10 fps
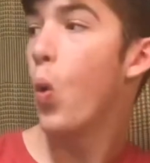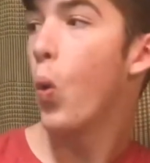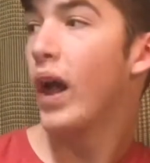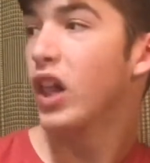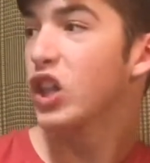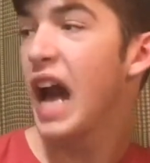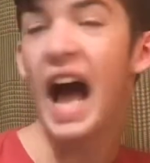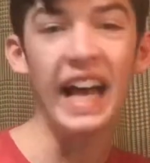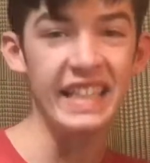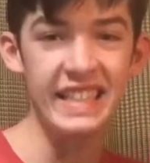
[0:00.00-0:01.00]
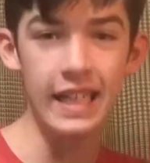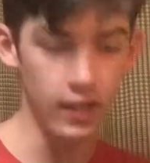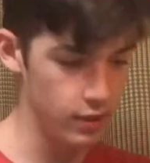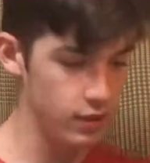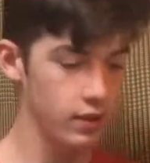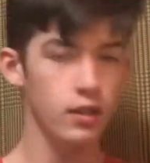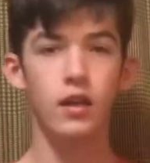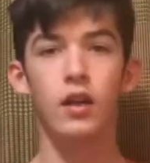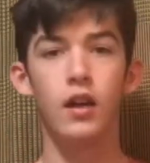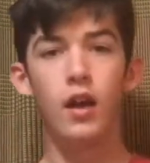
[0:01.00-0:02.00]
Well, guys,
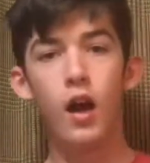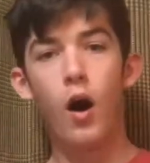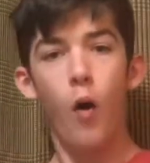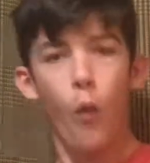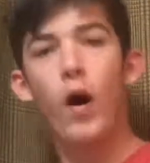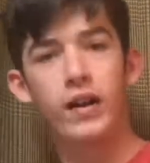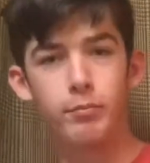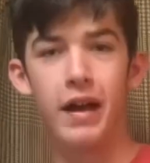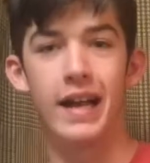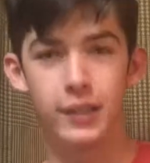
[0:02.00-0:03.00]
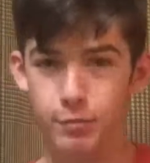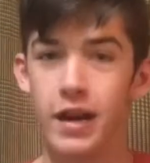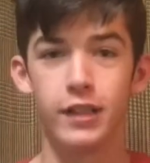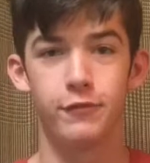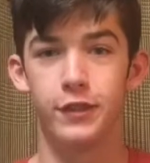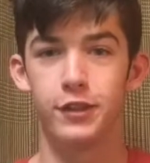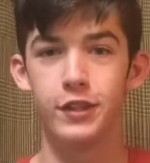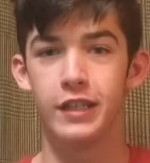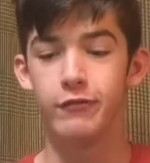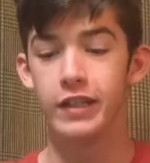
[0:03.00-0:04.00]
welcome back to Bass Fishing
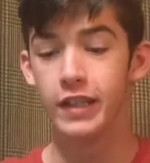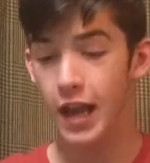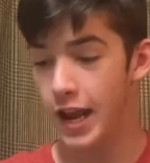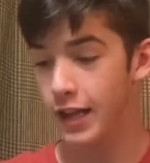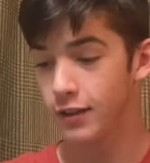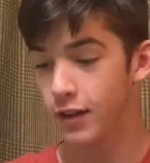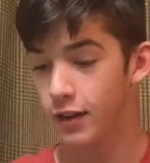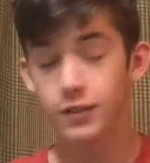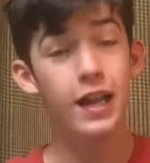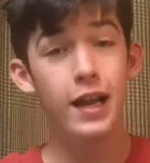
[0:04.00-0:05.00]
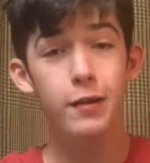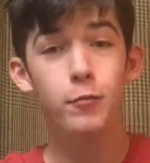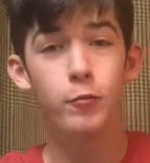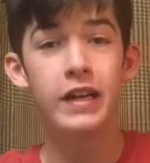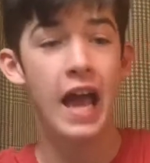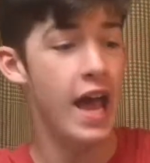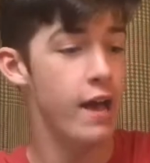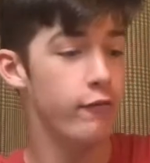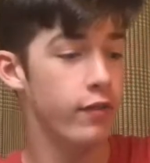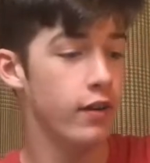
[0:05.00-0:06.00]
TV, and today we
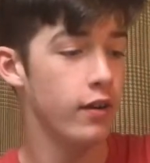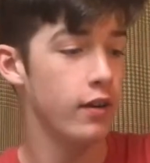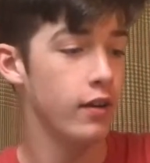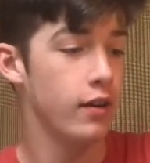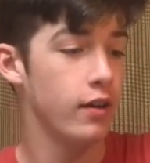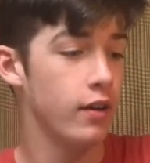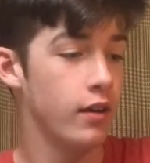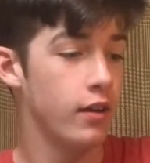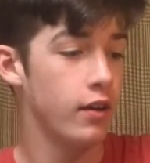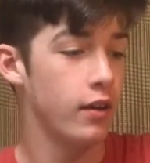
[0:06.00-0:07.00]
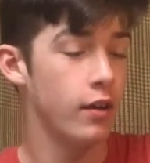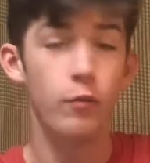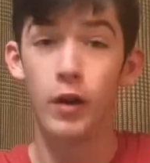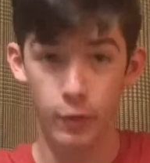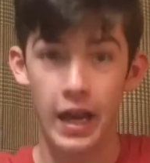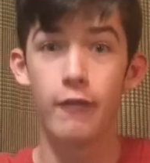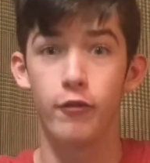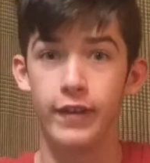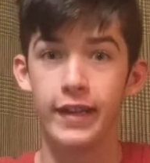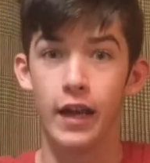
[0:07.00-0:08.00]
have a
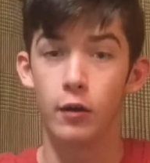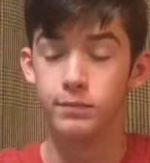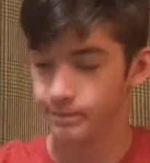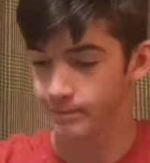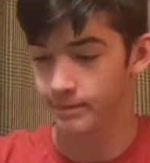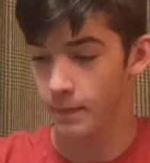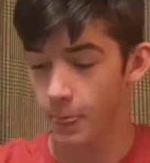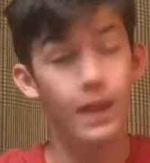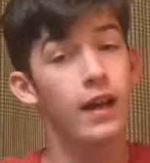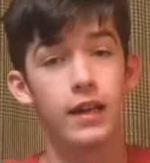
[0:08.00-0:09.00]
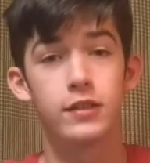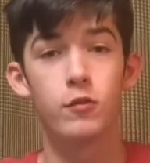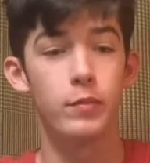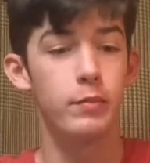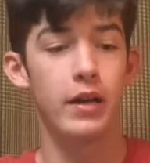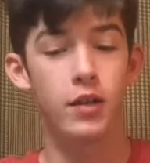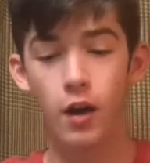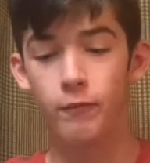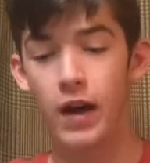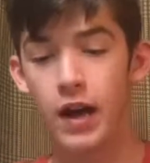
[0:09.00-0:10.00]
video. And it's going to be my
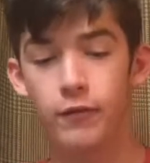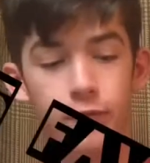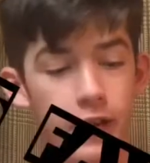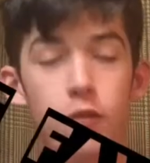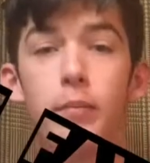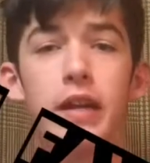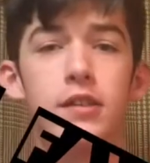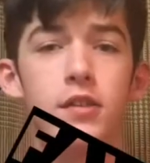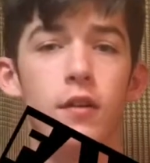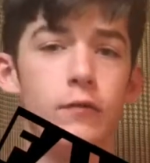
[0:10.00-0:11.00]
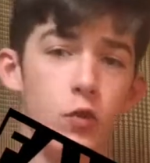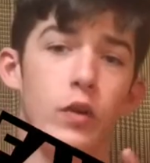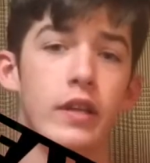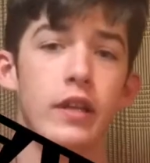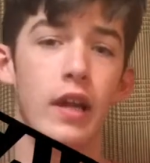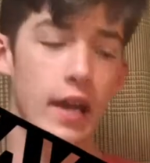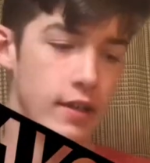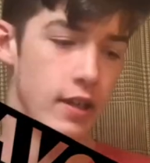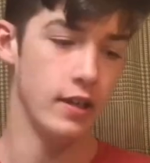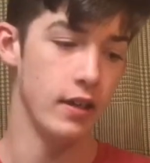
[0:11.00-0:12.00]
top 5 favorite baits of
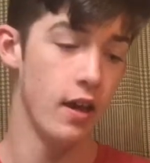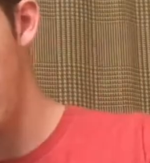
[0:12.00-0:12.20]
2018.